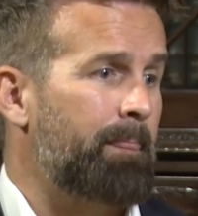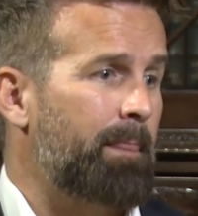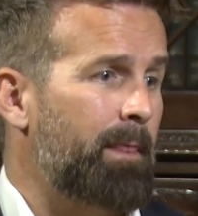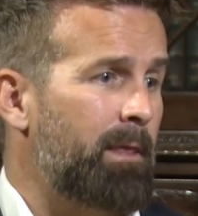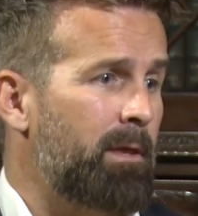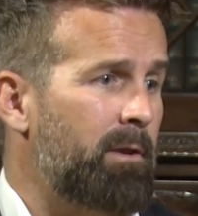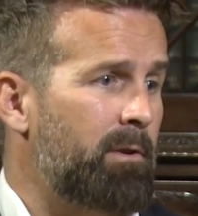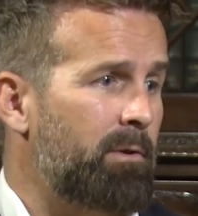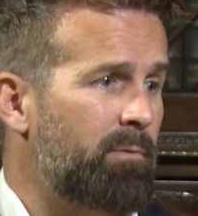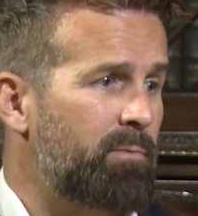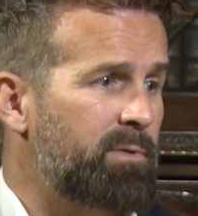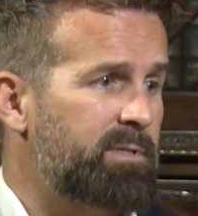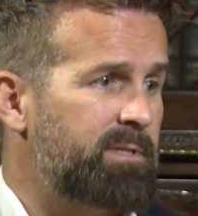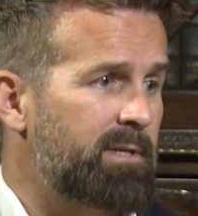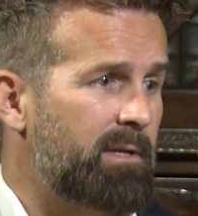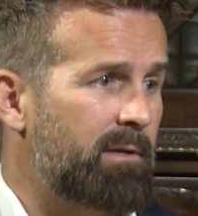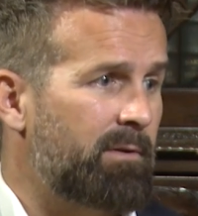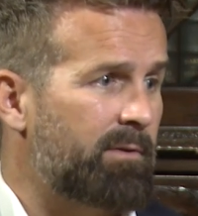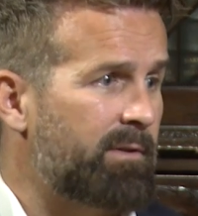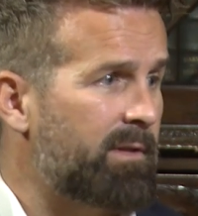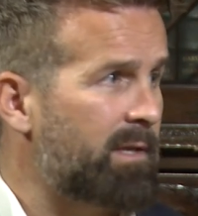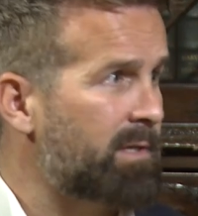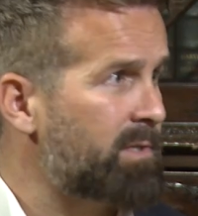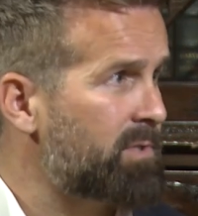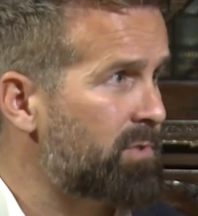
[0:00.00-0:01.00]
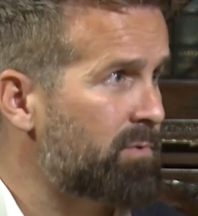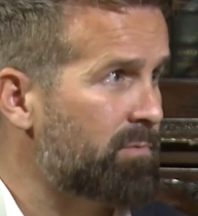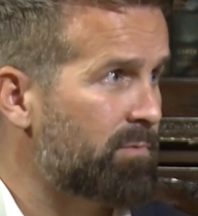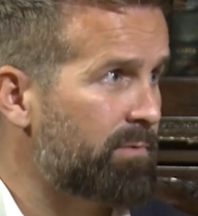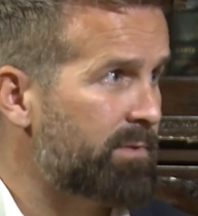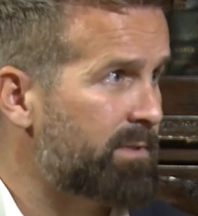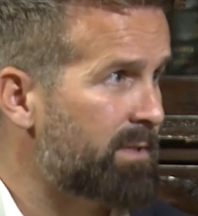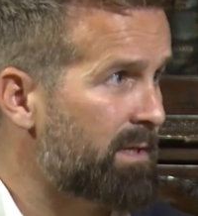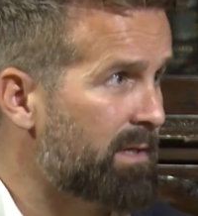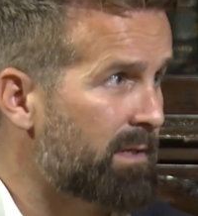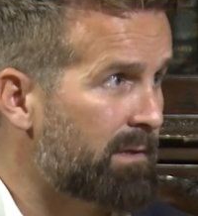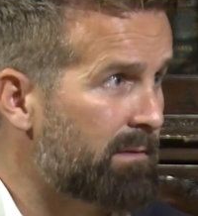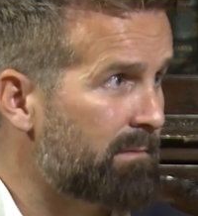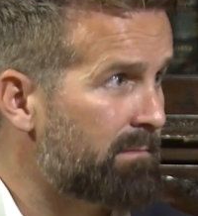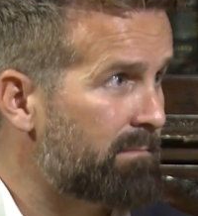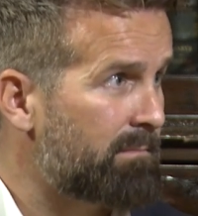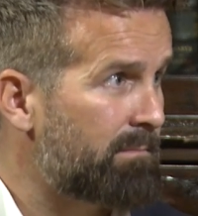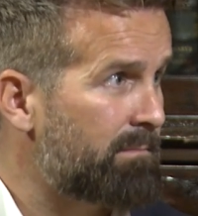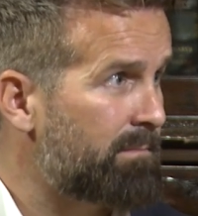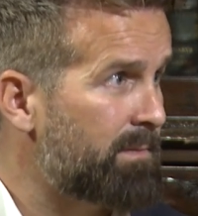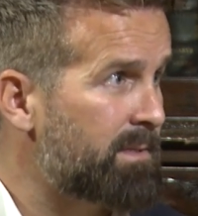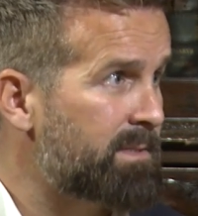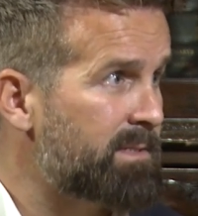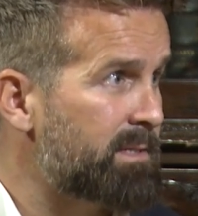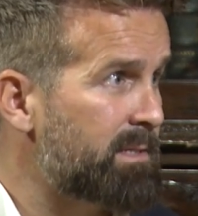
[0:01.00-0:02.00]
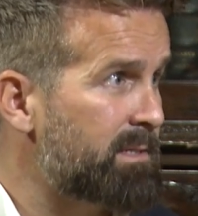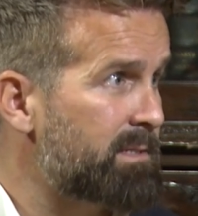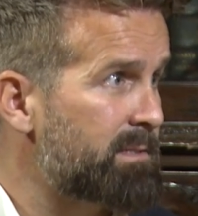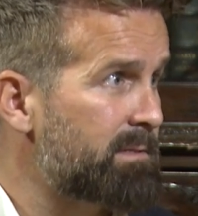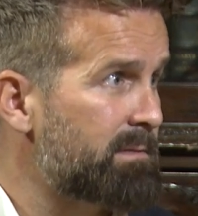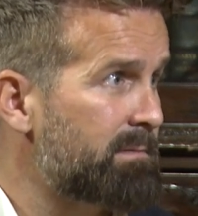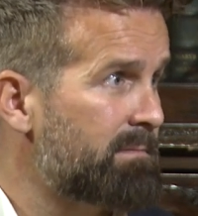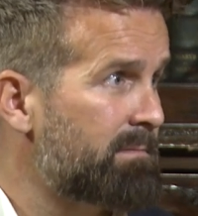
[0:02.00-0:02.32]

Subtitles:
We see a lot of that short date business.